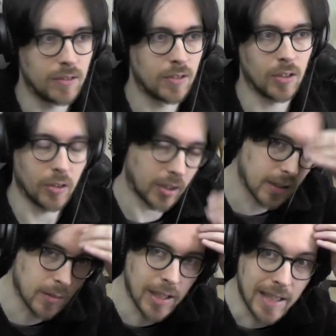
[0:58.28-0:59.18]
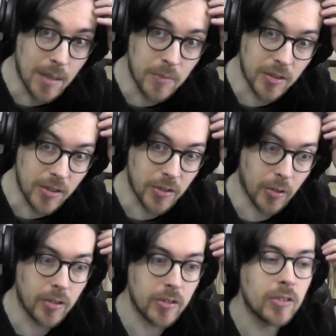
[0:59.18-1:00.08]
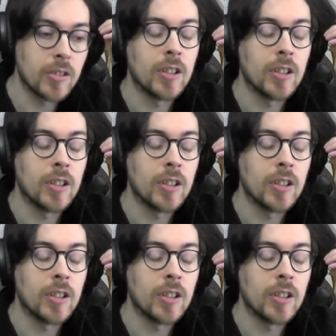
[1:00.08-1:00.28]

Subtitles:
to look at the names of the songs.